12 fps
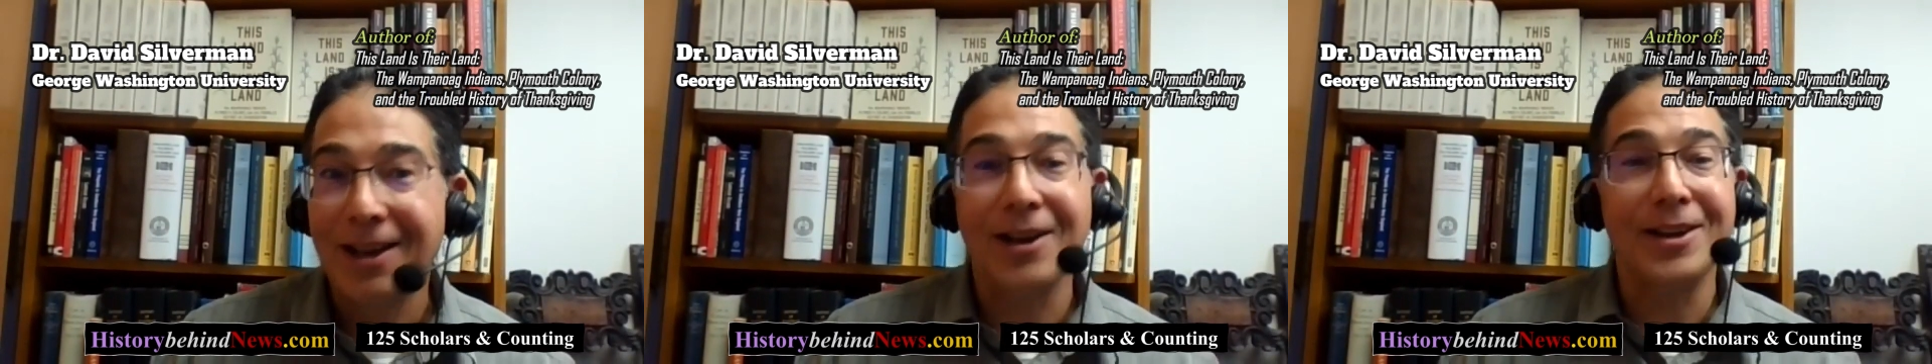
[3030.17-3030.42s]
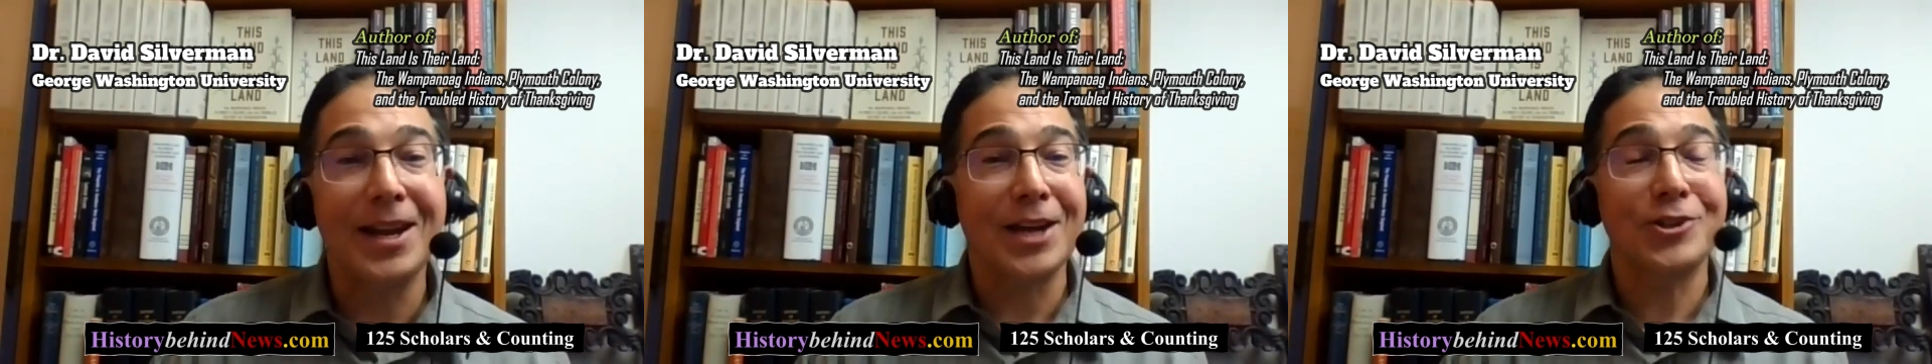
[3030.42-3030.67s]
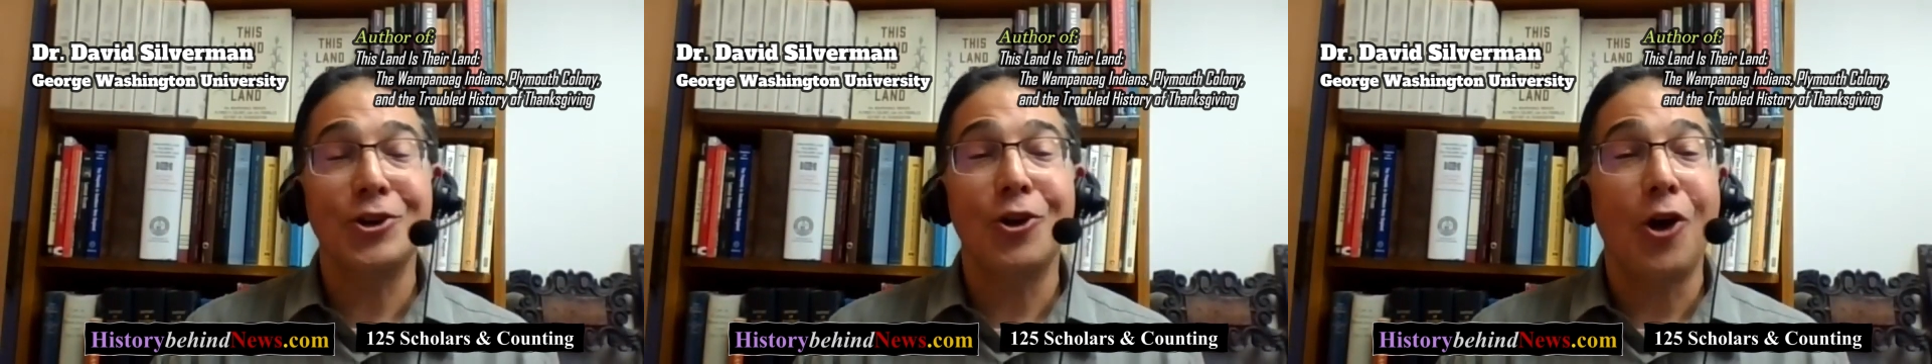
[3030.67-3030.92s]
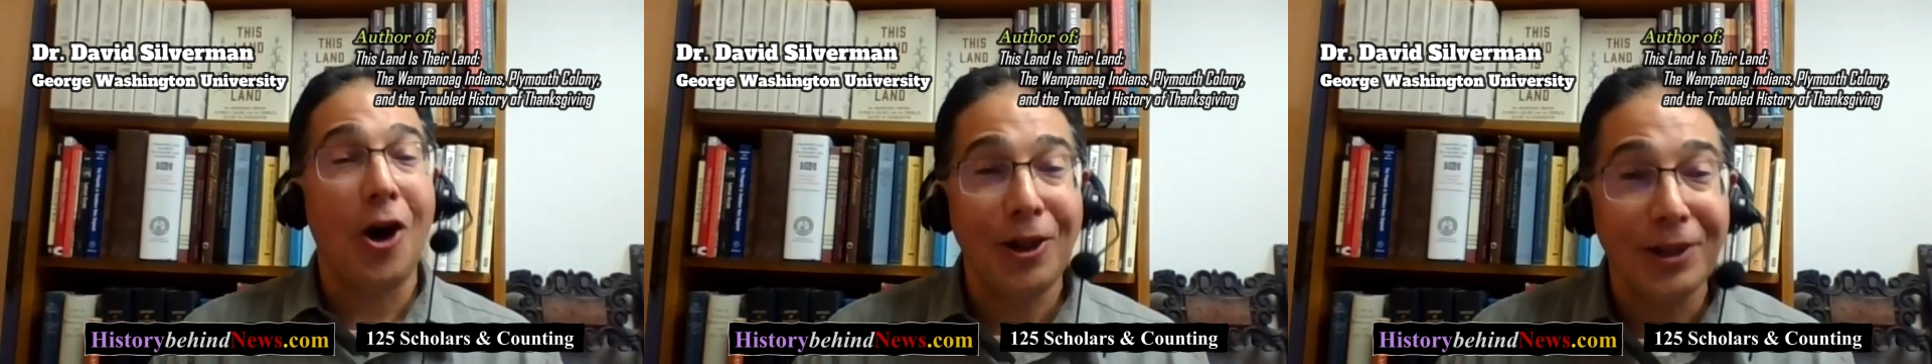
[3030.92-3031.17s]
A national
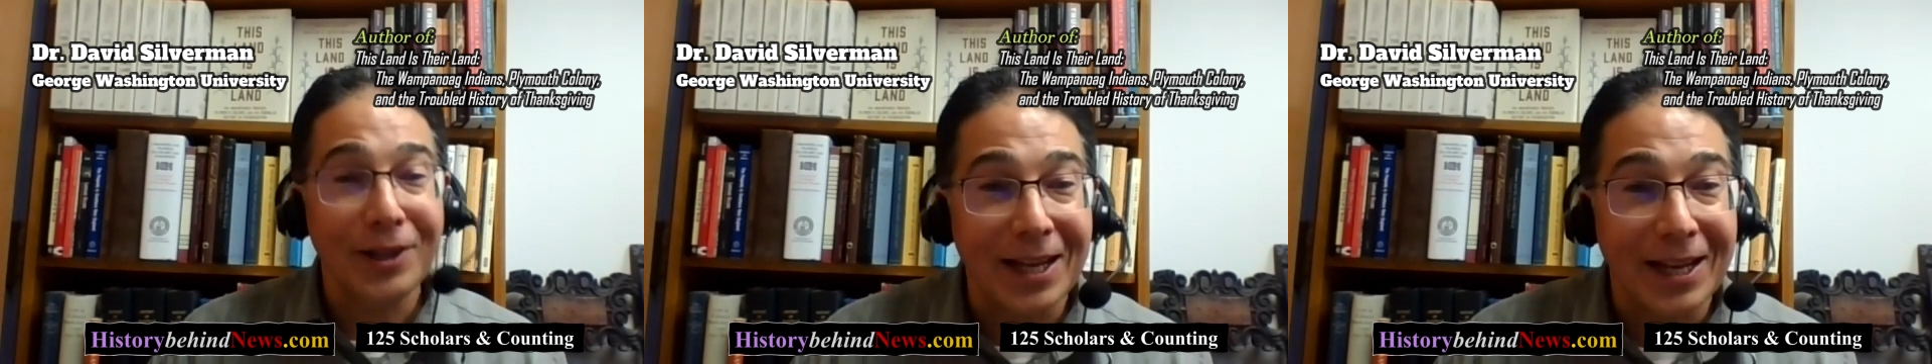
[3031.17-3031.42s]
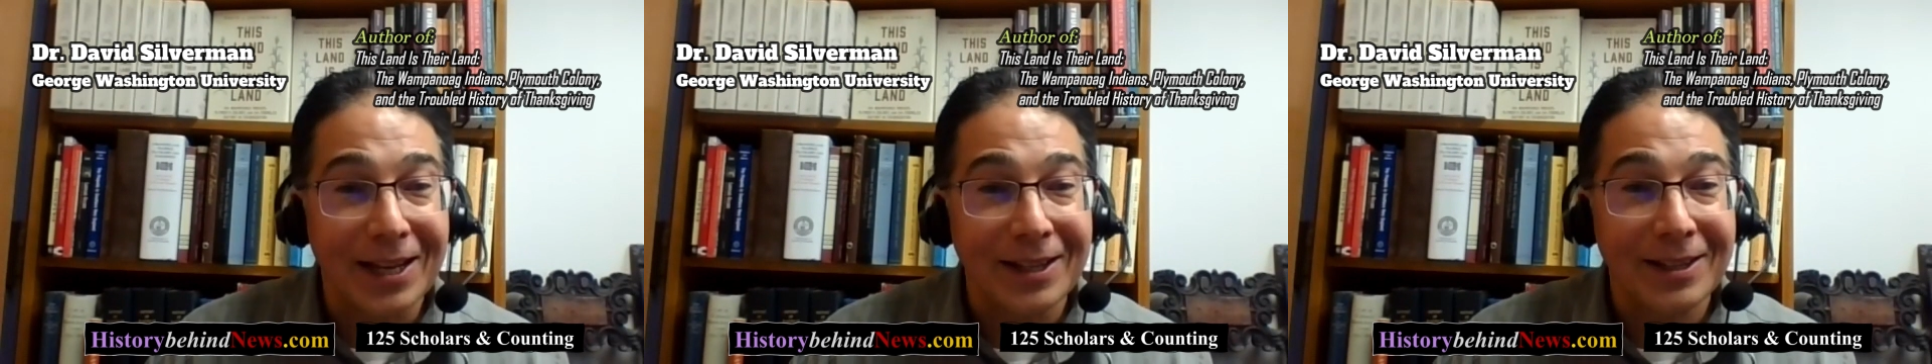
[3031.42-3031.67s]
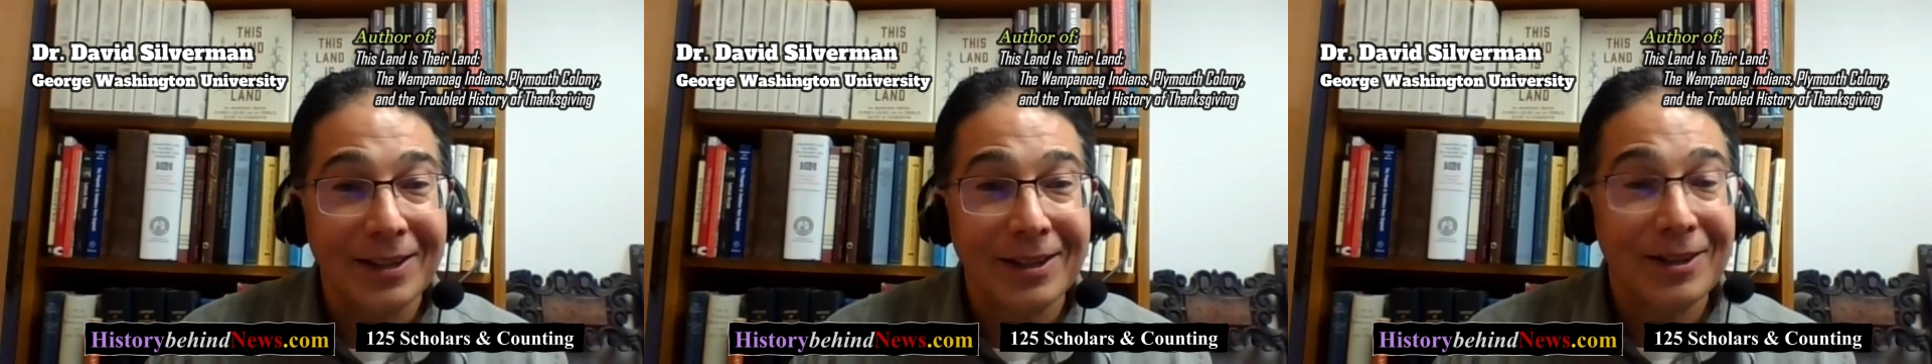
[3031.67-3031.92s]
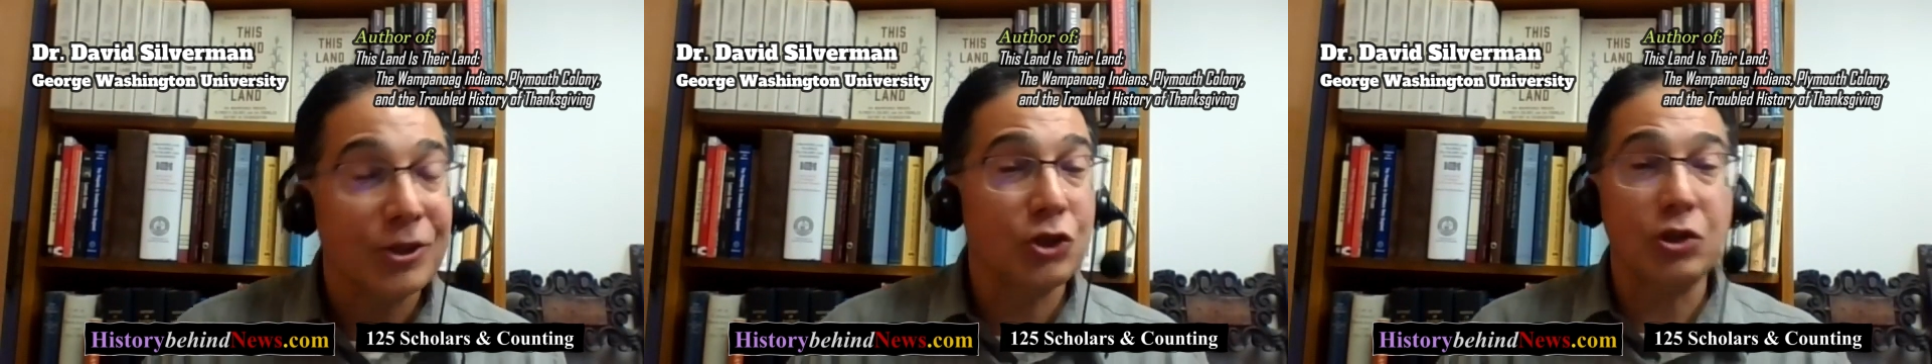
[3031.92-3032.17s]
holiday
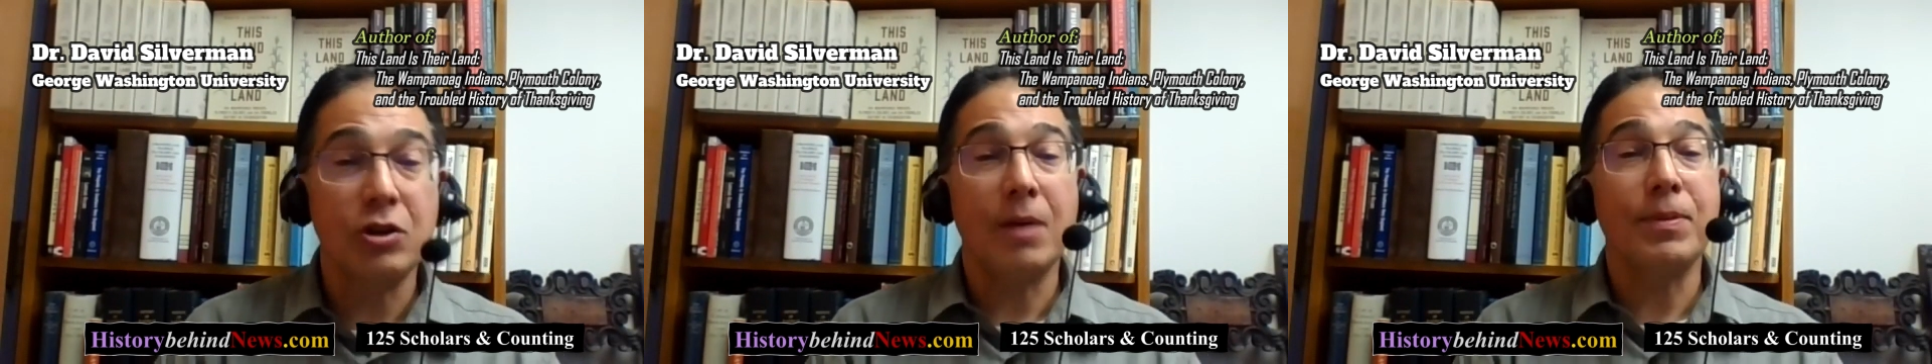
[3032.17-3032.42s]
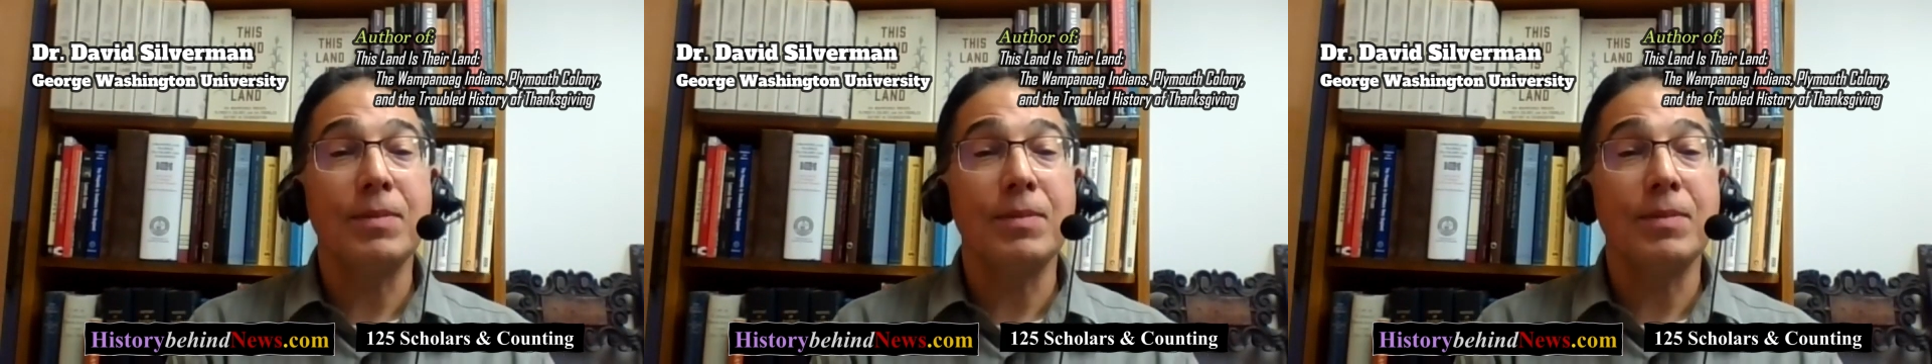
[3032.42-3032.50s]
should not